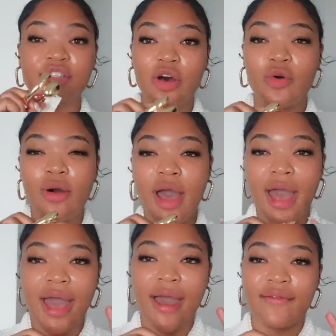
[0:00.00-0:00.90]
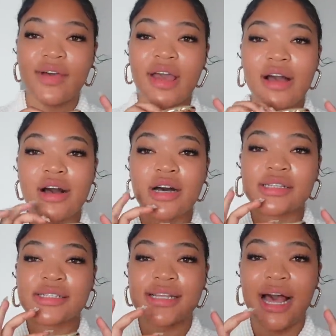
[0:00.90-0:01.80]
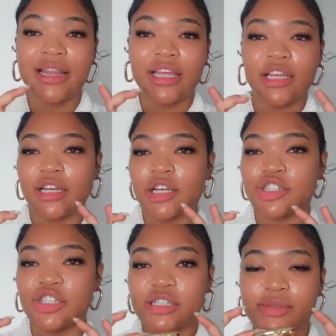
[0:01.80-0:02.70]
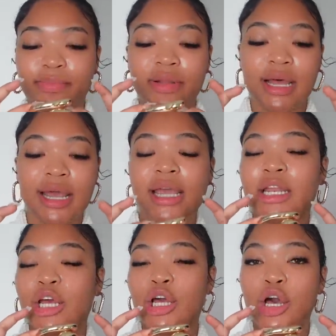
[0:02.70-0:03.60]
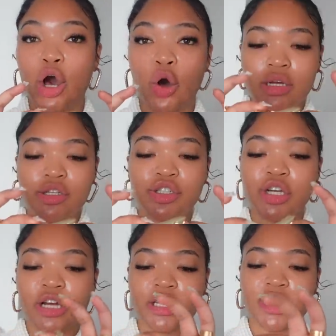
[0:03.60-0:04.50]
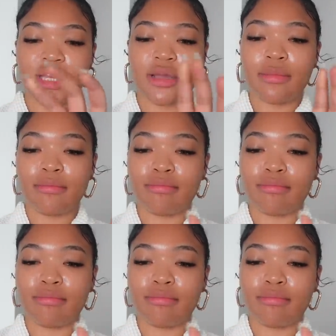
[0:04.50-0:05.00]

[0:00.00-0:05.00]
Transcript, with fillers: don't have a solid, just plain gold, chunky